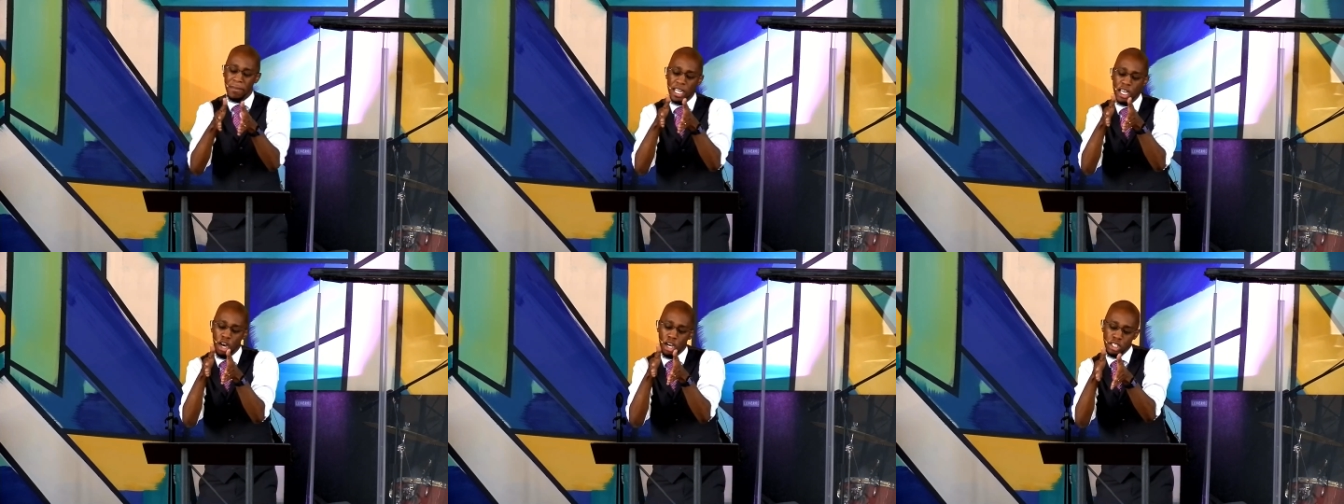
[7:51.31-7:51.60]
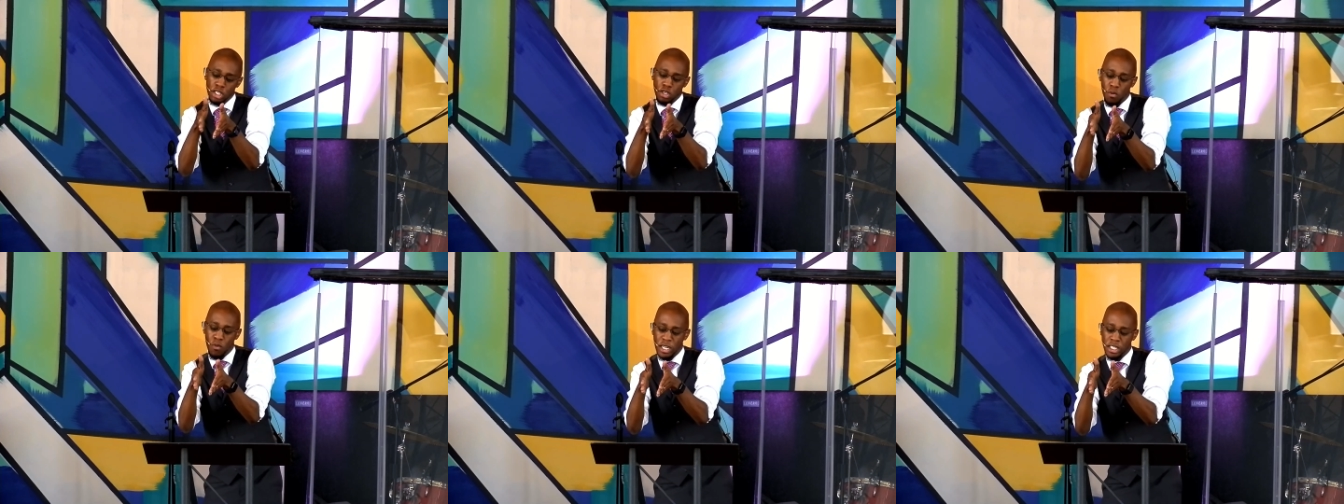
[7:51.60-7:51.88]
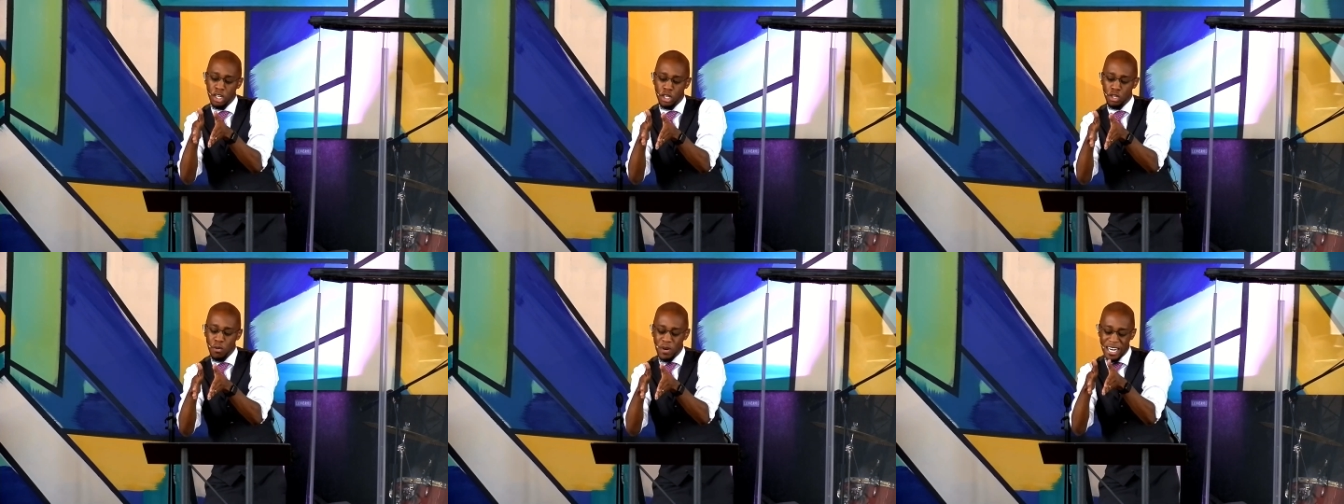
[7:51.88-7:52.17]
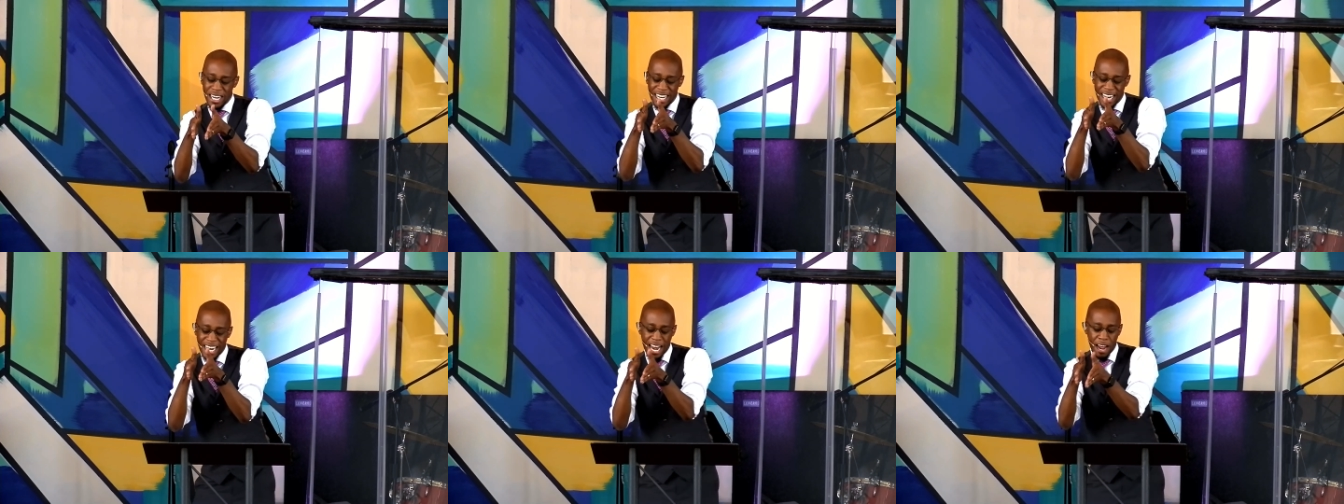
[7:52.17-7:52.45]
but He also wants to do
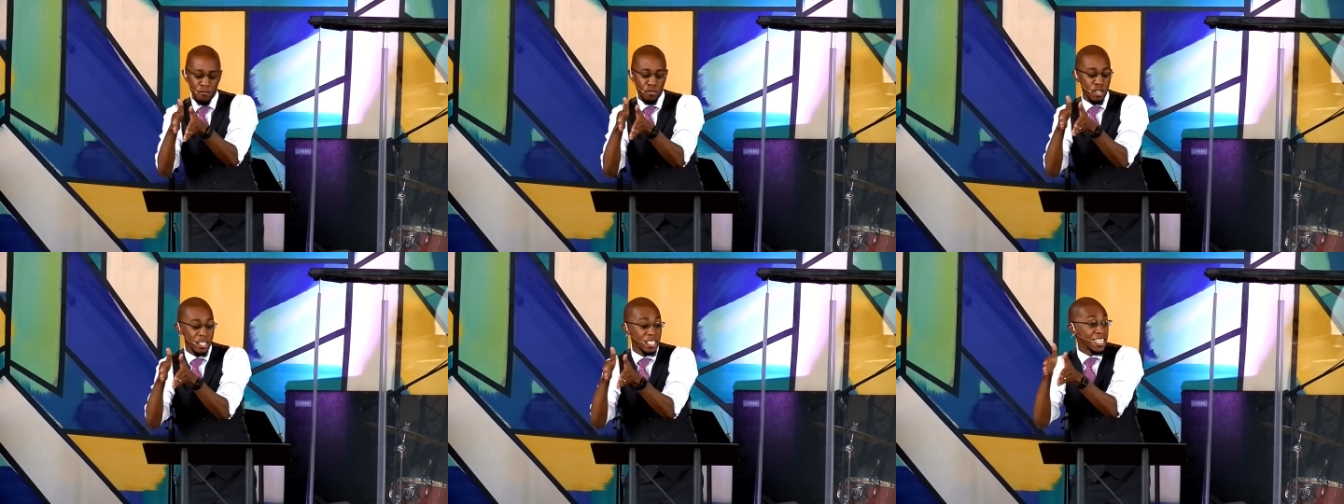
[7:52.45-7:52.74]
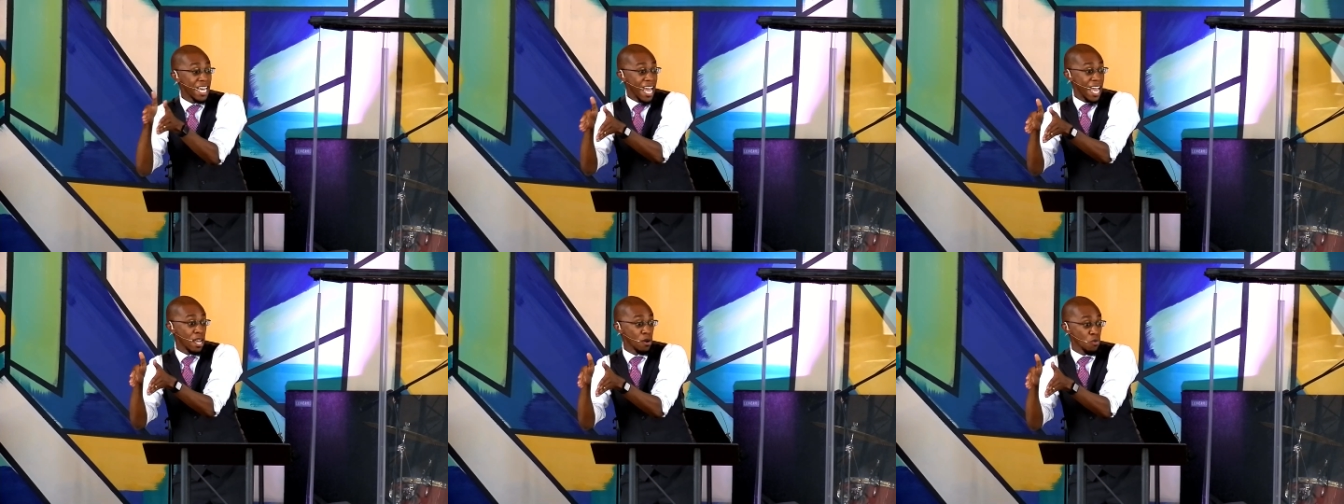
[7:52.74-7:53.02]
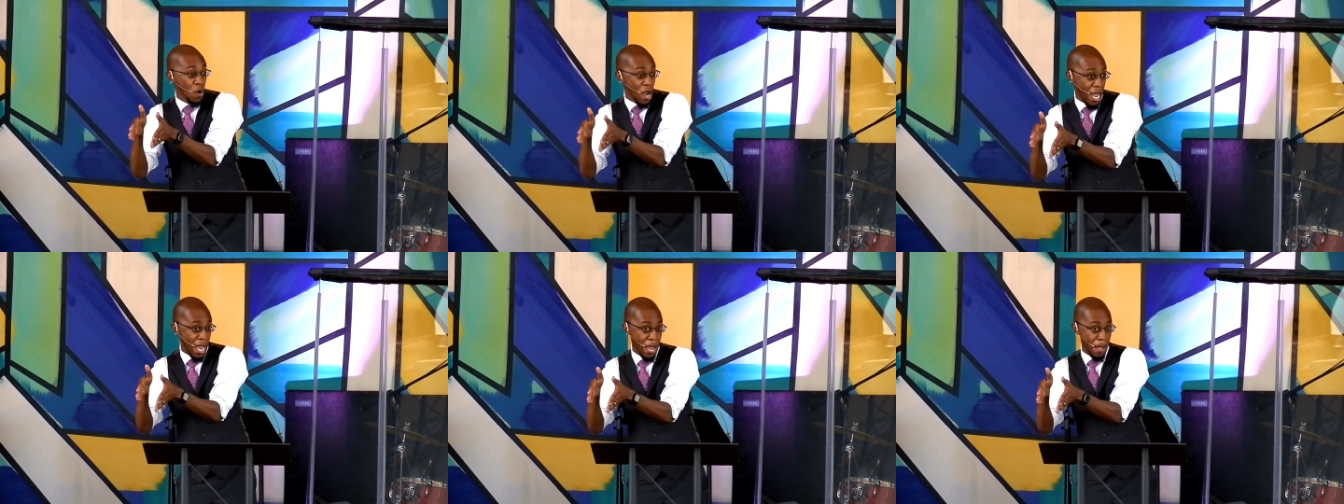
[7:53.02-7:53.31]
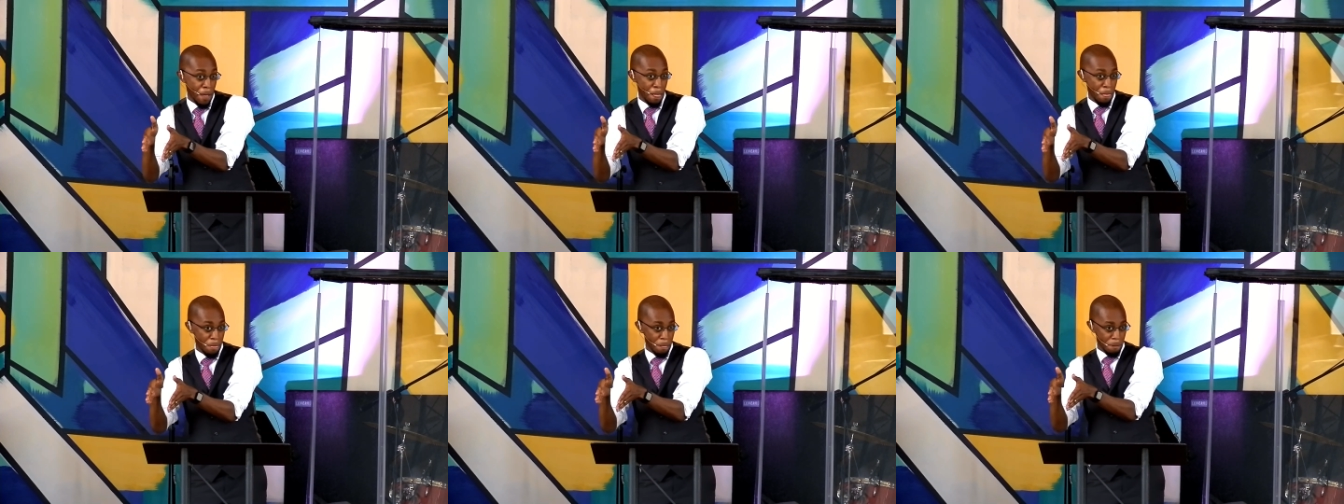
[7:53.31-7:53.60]
it in an everyday
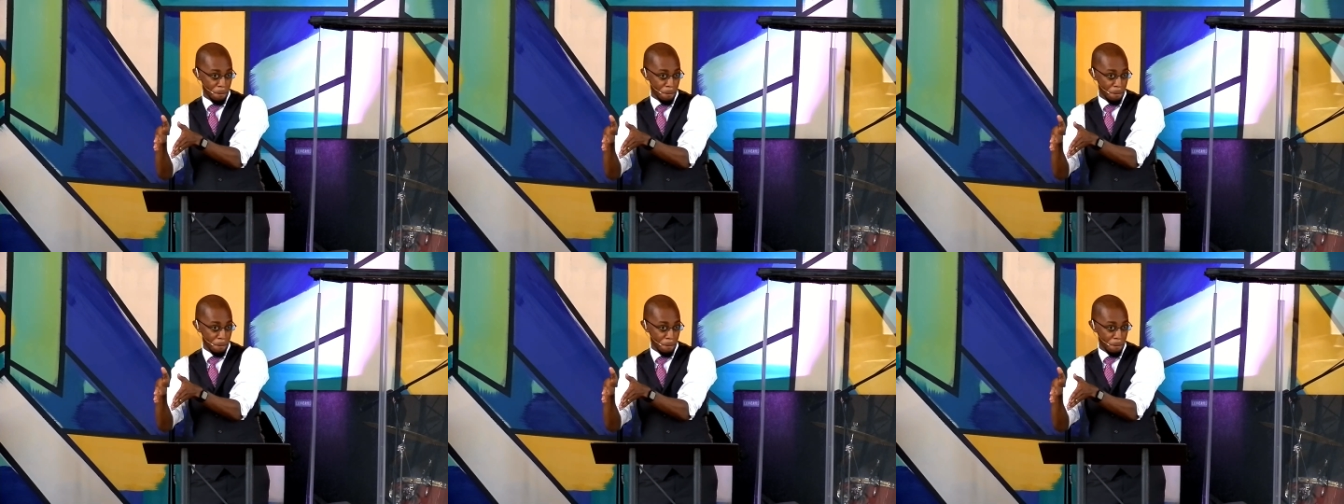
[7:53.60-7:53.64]
way